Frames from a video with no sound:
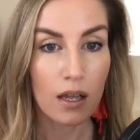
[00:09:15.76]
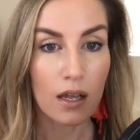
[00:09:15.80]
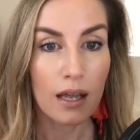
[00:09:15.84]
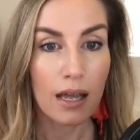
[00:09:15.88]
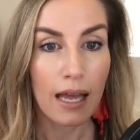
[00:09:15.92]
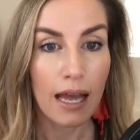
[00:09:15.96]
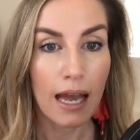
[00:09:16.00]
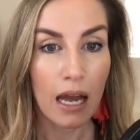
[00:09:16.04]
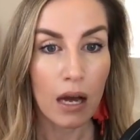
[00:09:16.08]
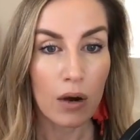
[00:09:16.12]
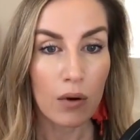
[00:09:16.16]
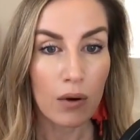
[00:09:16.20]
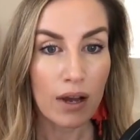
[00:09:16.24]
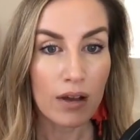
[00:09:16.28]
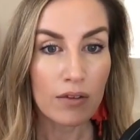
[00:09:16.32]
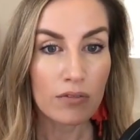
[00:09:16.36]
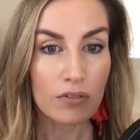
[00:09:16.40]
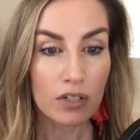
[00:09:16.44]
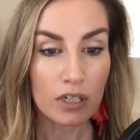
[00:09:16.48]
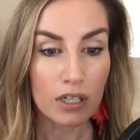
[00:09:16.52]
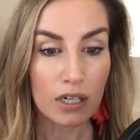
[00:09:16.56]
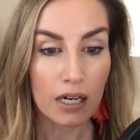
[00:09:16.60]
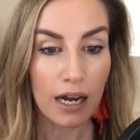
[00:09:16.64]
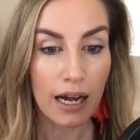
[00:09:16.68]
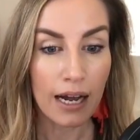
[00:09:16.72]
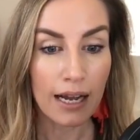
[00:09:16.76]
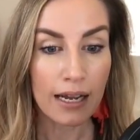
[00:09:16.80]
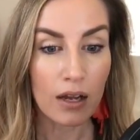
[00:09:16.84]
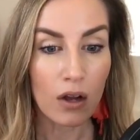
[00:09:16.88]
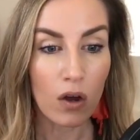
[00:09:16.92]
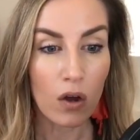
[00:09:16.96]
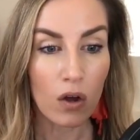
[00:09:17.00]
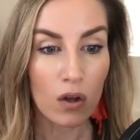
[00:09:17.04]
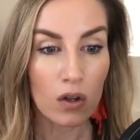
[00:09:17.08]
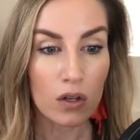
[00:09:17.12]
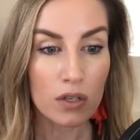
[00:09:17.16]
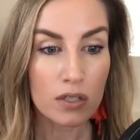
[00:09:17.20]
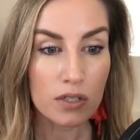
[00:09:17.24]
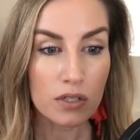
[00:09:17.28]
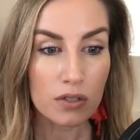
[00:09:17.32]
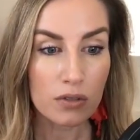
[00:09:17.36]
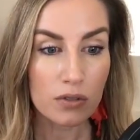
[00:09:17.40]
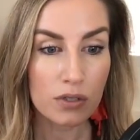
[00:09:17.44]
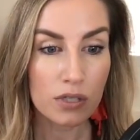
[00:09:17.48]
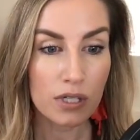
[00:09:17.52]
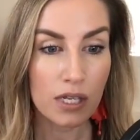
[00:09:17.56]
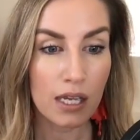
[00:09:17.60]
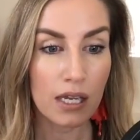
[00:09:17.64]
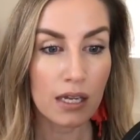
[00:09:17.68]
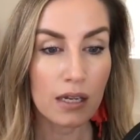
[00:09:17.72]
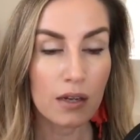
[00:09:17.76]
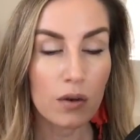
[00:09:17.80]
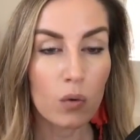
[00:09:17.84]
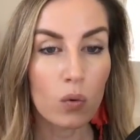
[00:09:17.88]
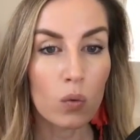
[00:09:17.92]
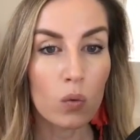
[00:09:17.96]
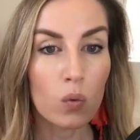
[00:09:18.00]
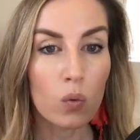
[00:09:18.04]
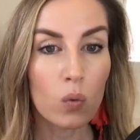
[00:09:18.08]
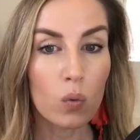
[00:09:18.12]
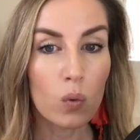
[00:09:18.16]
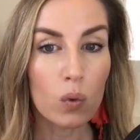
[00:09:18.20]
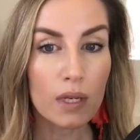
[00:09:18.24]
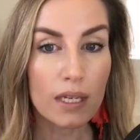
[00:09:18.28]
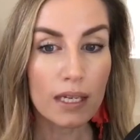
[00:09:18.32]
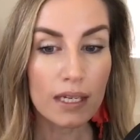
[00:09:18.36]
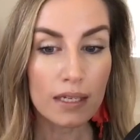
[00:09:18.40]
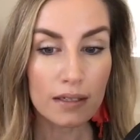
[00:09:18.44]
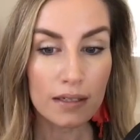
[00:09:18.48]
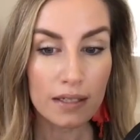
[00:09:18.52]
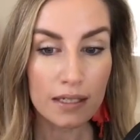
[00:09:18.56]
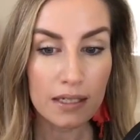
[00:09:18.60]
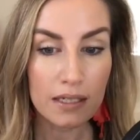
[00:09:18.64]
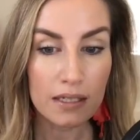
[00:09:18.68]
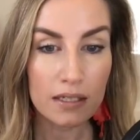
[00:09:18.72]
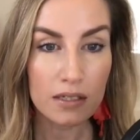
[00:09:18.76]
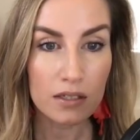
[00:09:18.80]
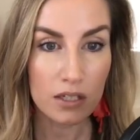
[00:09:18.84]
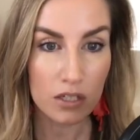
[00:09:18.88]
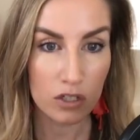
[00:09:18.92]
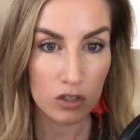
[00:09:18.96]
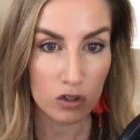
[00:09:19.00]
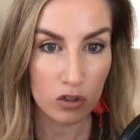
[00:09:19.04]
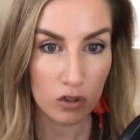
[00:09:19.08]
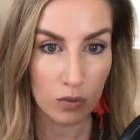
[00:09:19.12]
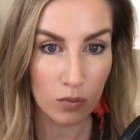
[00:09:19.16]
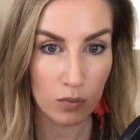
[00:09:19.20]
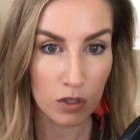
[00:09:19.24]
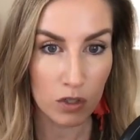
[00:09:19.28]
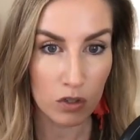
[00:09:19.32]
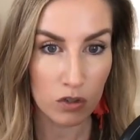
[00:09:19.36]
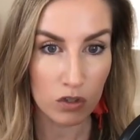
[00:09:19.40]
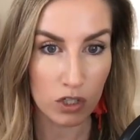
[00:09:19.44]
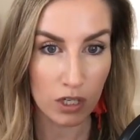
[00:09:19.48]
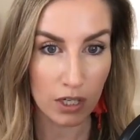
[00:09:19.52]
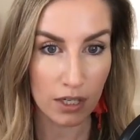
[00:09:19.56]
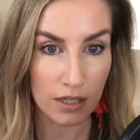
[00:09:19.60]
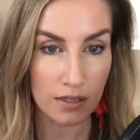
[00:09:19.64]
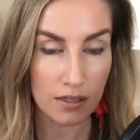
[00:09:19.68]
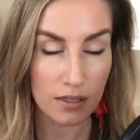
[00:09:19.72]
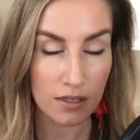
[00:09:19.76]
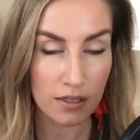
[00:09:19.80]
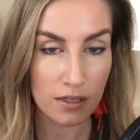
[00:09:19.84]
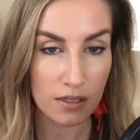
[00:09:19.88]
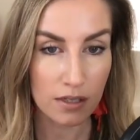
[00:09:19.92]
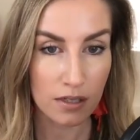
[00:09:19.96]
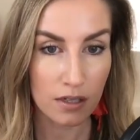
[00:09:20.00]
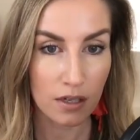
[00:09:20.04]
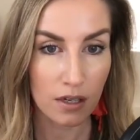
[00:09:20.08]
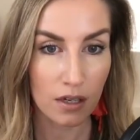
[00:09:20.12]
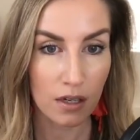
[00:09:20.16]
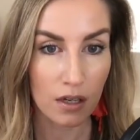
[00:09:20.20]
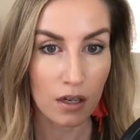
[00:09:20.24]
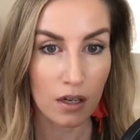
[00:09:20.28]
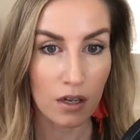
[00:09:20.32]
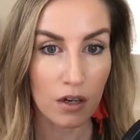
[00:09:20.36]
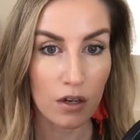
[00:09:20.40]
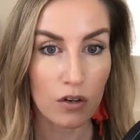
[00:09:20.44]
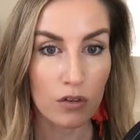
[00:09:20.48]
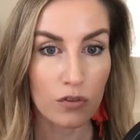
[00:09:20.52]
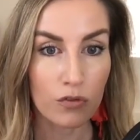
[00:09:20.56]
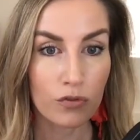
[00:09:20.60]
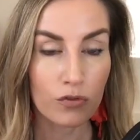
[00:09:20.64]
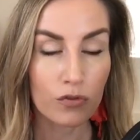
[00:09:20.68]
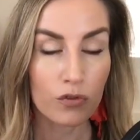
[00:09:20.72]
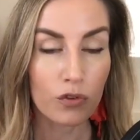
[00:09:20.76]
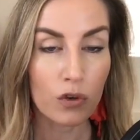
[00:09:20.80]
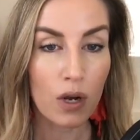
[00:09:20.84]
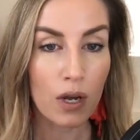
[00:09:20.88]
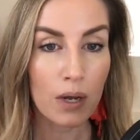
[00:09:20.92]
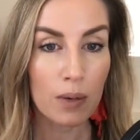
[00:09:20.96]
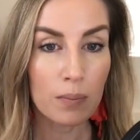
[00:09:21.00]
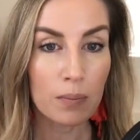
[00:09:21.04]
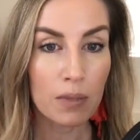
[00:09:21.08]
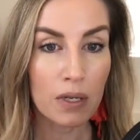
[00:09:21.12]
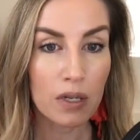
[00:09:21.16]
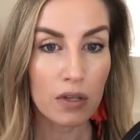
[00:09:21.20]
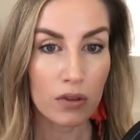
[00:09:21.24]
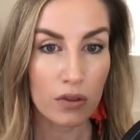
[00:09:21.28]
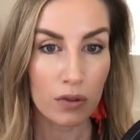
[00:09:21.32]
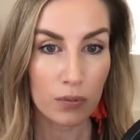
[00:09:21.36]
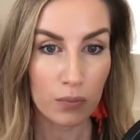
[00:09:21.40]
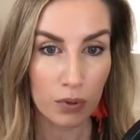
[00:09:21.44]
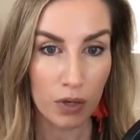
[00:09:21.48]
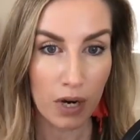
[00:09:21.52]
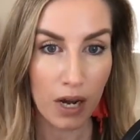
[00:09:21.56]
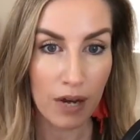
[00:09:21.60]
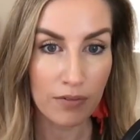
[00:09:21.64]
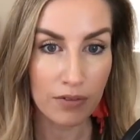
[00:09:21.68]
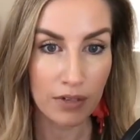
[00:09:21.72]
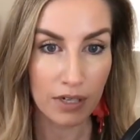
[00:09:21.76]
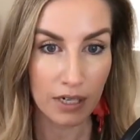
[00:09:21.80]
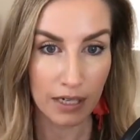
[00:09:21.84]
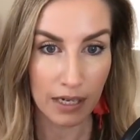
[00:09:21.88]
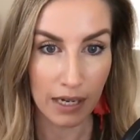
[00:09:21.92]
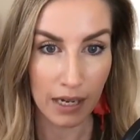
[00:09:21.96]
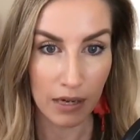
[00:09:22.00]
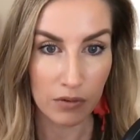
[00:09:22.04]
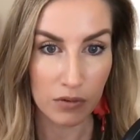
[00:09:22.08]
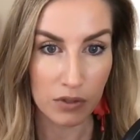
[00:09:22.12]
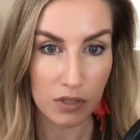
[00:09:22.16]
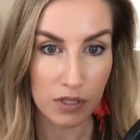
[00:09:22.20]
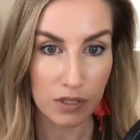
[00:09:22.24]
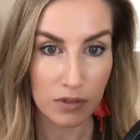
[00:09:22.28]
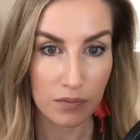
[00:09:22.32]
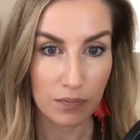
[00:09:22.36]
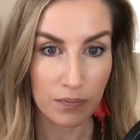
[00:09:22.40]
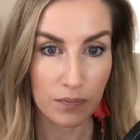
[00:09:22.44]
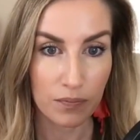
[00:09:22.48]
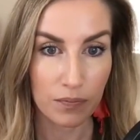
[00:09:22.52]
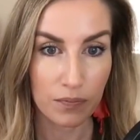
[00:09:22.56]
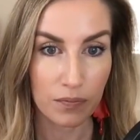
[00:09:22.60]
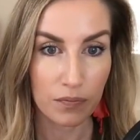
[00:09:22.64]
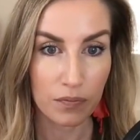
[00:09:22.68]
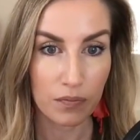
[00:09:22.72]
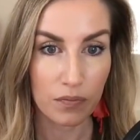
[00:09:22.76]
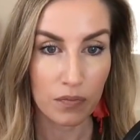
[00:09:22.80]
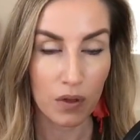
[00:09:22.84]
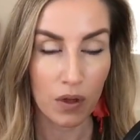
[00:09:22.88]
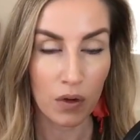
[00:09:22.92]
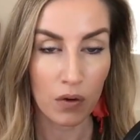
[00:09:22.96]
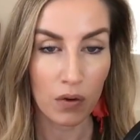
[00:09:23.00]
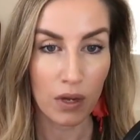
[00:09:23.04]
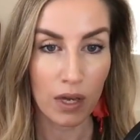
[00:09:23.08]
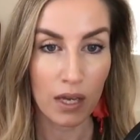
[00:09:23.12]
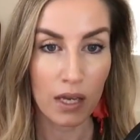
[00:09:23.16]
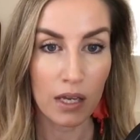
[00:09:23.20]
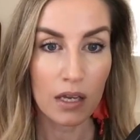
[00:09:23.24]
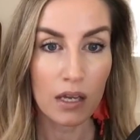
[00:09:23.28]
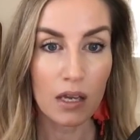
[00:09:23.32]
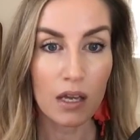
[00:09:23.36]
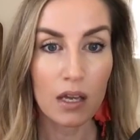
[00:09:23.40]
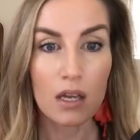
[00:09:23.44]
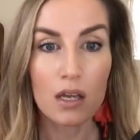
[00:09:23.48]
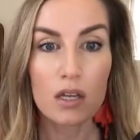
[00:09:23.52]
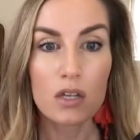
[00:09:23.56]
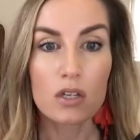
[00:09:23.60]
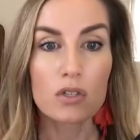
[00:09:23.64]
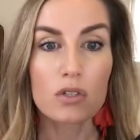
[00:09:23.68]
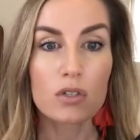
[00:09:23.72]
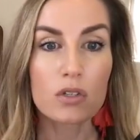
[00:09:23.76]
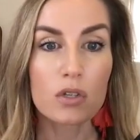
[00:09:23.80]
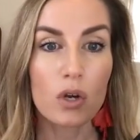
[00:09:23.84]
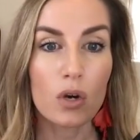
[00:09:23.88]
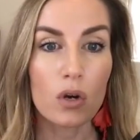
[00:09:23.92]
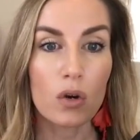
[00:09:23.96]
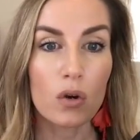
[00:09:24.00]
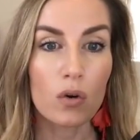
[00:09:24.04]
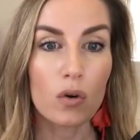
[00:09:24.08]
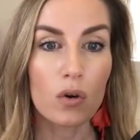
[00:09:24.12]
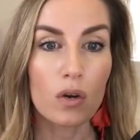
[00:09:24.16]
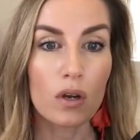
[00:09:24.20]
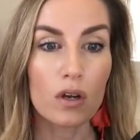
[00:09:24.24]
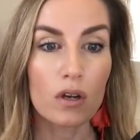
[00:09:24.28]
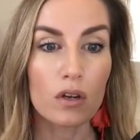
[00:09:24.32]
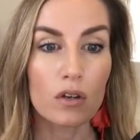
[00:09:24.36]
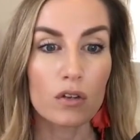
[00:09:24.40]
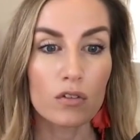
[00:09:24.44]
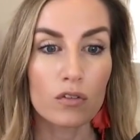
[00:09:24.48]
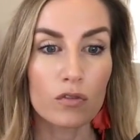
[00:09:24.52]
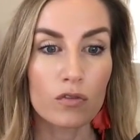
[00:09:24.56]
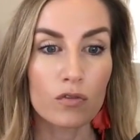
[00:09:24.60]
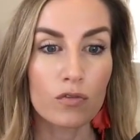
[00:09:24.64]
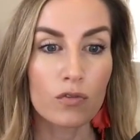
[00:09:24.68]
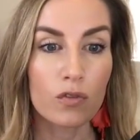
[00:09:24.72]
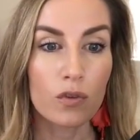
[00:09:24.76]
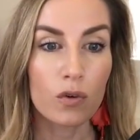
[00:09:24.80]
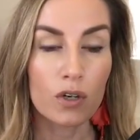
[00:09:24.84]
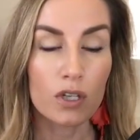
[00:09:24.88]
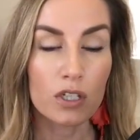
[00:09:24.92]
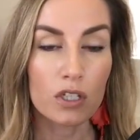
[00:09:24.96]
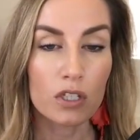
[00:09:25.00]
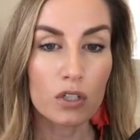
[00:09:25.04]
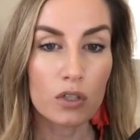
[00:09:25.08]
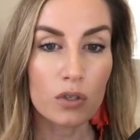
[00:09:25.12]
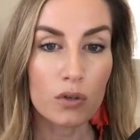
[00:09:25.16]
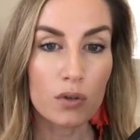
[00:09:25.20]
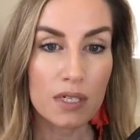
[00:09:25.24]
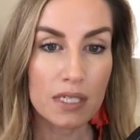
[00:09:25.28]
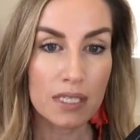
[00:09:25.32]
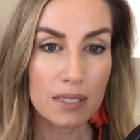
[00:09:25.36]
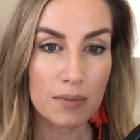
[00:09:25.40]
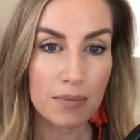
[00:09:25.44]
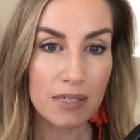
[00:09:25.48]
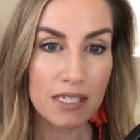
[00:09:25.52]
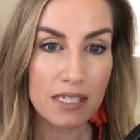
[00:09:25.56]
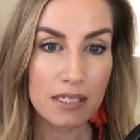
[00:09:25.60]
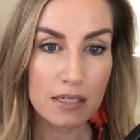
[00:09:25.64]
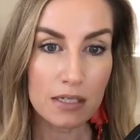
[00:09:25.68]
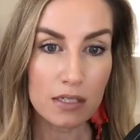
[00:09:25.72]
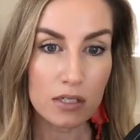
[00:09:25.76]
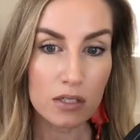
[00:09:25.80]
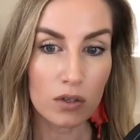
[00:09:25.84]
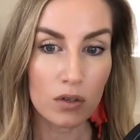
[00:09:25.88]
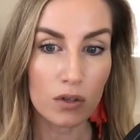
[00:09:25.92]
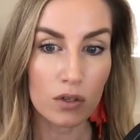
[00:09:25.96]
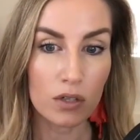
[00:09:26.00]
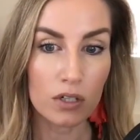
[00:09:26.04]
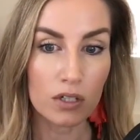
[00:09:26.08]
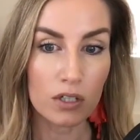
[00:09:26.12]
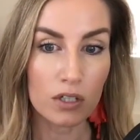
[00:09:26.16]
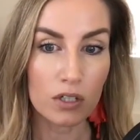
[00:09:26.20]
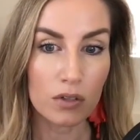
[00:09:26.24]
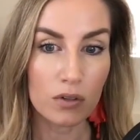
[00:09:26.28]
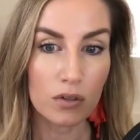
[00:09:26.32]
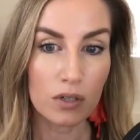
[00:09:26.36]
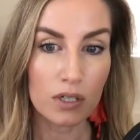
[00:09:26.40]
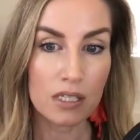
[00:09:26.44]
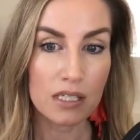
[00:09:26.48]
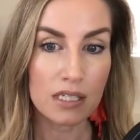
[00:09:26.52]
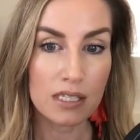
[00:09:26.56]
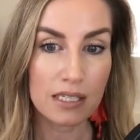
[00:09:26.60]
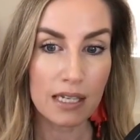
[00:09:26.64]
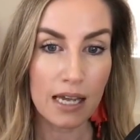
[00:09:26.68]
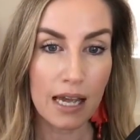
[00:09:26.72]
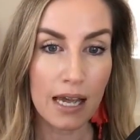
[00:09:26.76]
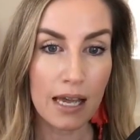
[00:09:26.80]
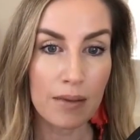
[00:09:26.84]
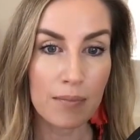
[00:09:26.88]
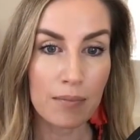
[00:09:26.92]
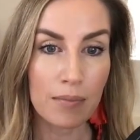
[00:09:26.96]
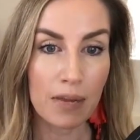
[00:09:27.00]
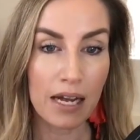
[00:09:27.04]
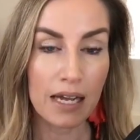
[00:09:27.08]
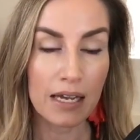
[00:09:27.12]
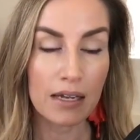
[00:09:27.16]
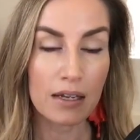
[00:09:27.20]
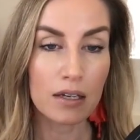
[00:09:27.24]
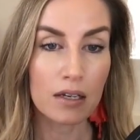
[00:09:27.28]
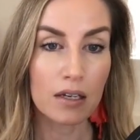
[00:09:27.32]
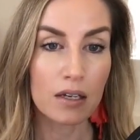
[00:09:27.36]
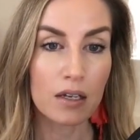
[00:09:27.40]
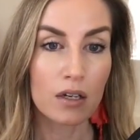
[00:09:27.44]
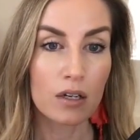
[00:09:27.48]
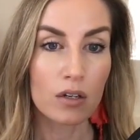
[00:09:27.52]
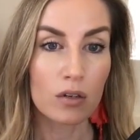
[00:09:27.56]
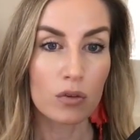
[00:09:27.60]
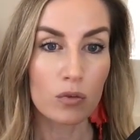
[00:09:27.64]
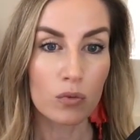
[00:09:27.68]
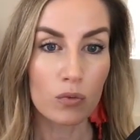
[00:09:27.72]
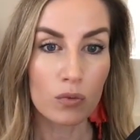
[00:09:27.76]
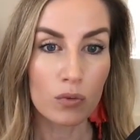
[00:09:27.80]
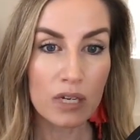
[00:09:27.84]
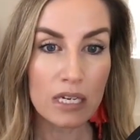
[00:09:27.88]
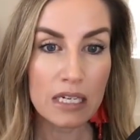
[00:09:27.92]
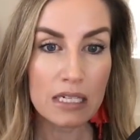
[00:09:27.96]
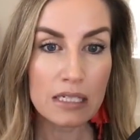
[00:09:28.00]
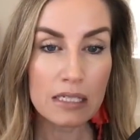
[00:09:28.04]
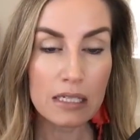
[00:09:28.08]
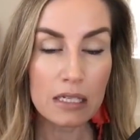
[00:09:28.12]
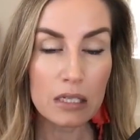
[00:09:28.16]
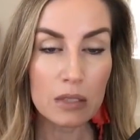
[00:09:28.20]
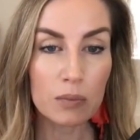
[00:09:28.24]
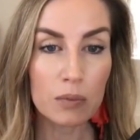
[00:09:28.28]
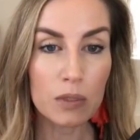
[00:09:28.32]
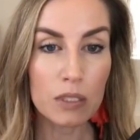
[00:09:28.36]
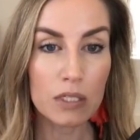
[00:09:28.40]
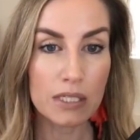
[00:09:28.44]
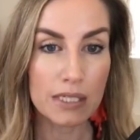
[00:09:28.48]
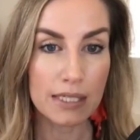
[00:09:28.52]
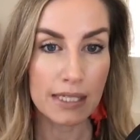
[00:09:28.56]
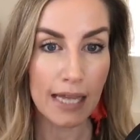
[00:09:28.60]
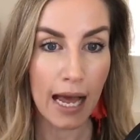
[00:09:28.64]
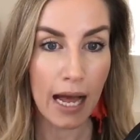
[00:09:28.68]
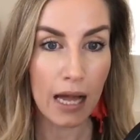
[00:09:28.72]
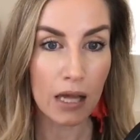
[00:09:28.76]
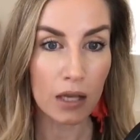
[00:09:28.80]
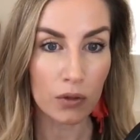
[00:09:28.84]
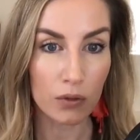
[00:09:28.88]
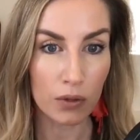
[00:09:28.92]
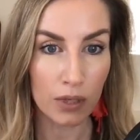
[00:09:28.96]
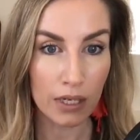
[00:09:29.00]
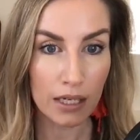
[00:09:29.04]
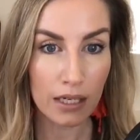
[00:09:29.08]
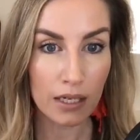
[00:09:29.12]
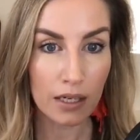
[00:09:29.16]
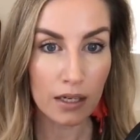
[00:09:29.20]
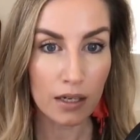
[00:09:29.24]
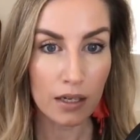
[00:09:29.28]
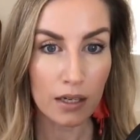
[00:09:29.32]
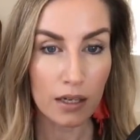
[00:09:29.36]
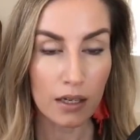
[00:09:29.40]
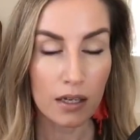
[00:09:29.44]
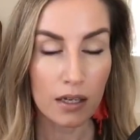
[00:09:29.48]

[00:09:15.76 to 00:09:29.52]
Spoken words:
However, I also take weekly distributions from the profit account. Okay. So for you as a business owner, you can say my reasonable salary